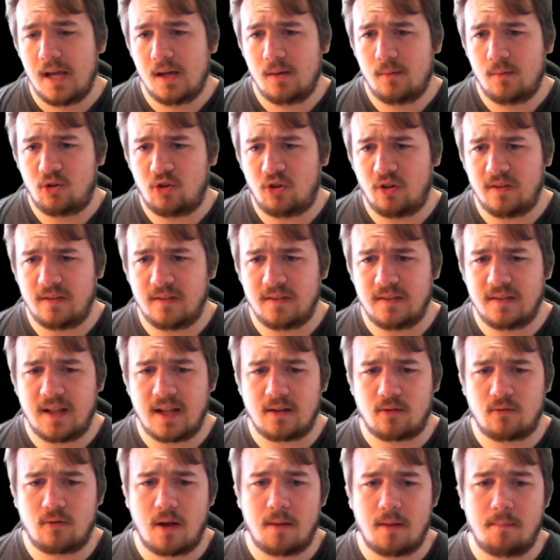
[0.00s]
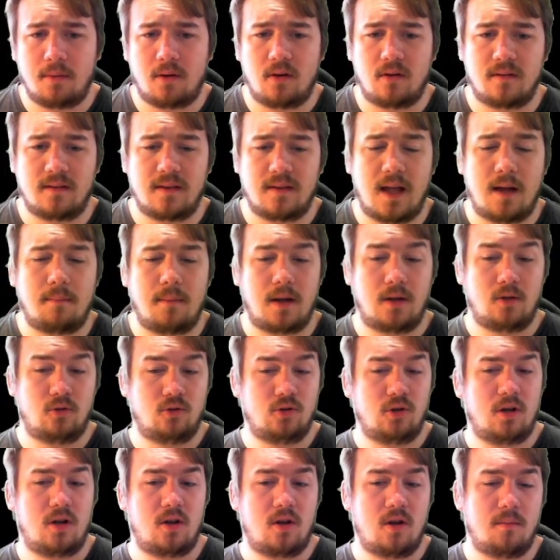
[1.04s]
which isn't that great, because now my
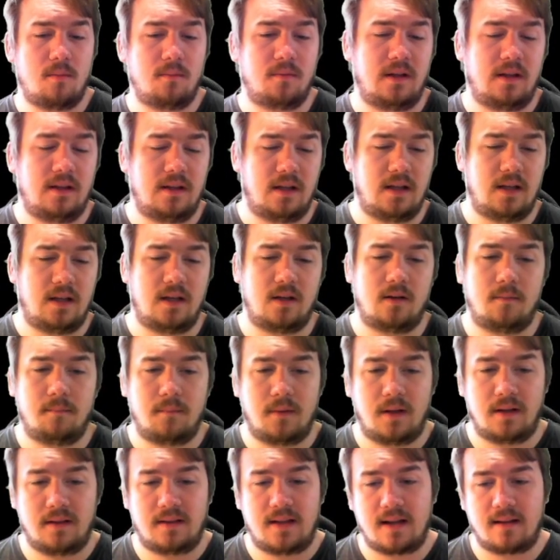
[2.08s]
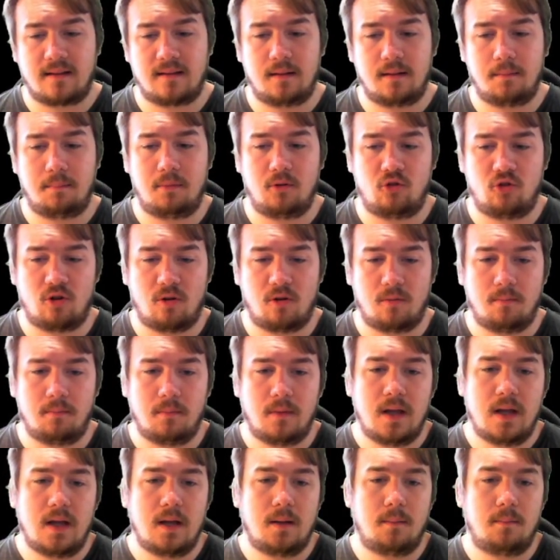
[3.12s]
rook comes in here, attacks the bishop.
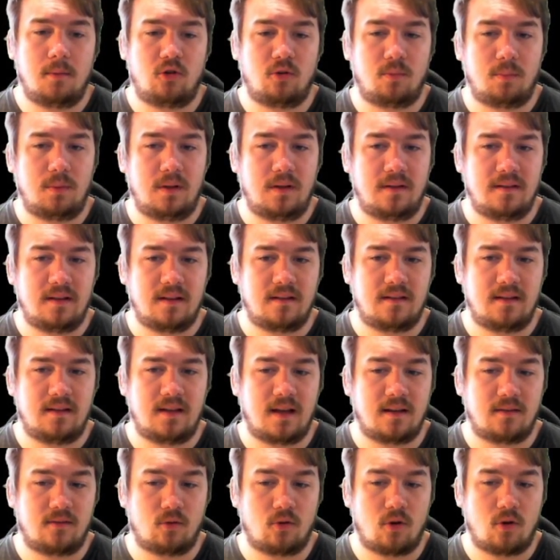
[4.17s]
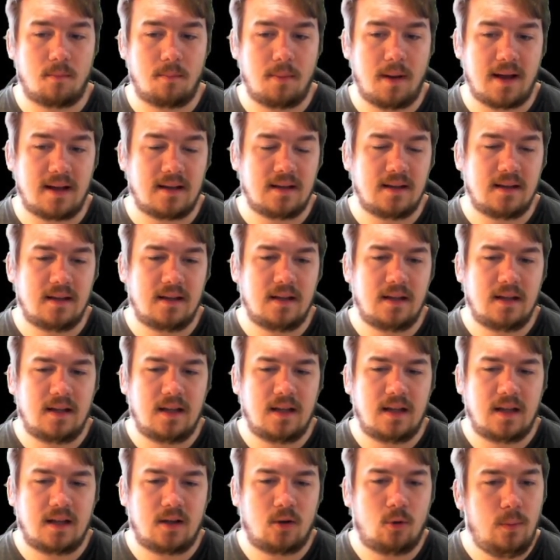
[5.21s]
Bishop e6, he has to go back.
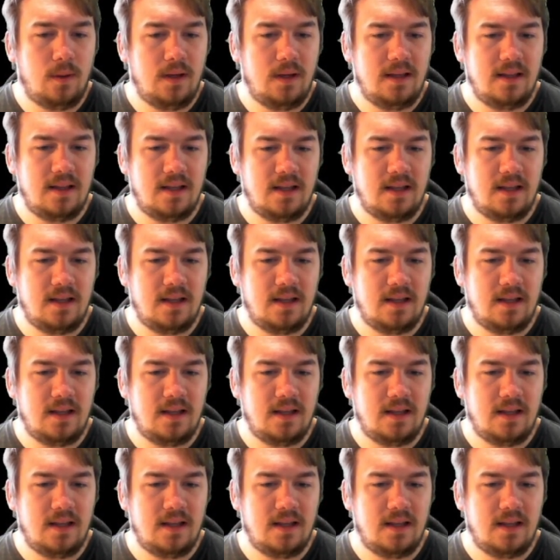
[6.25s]
Queen